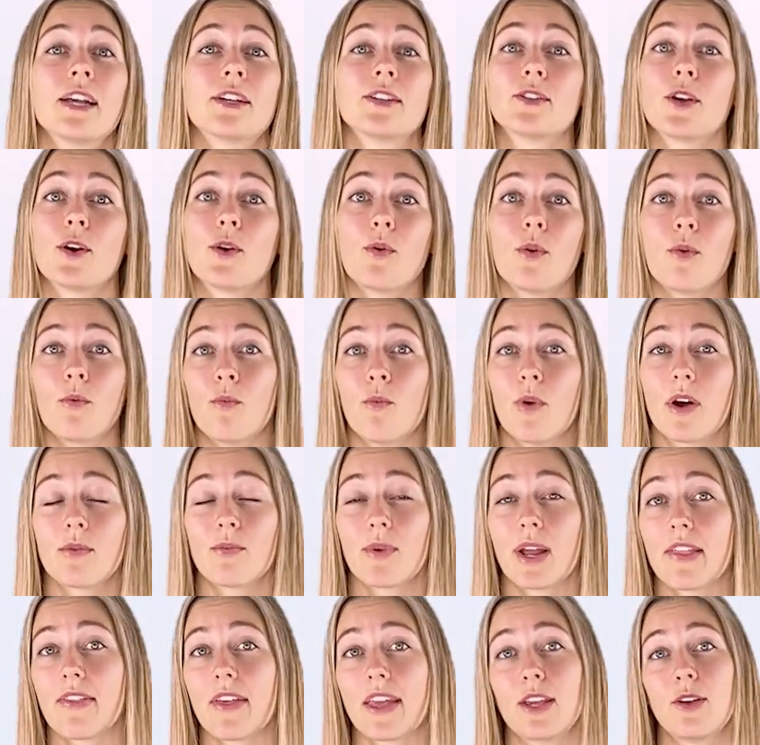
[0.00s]
So
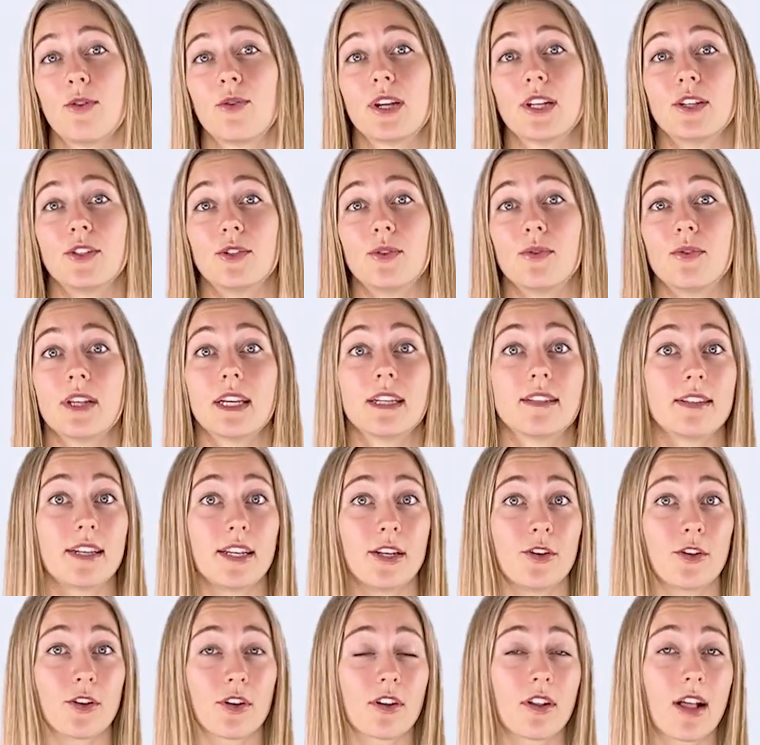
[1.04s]
one way that you can do this
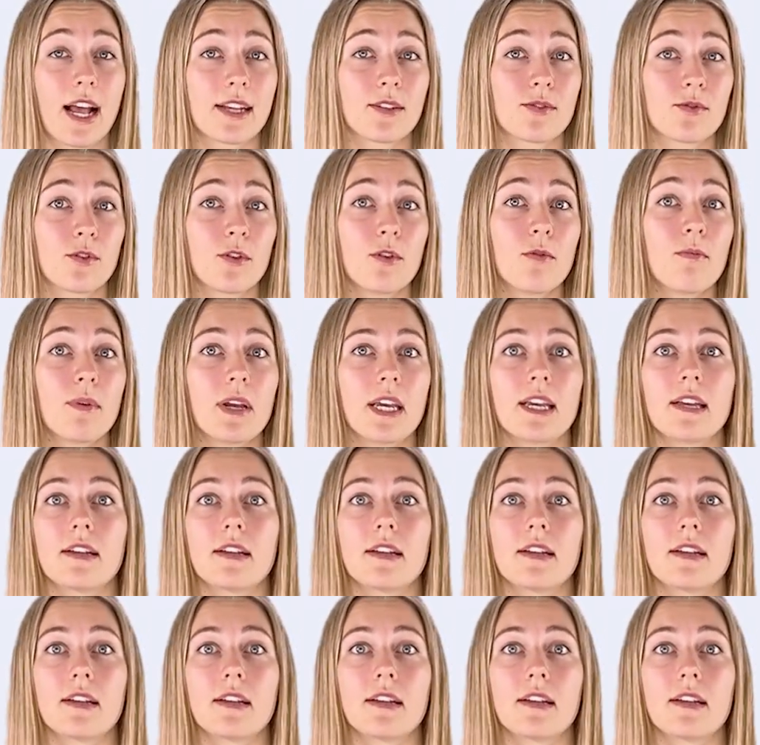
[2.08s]
in your classroom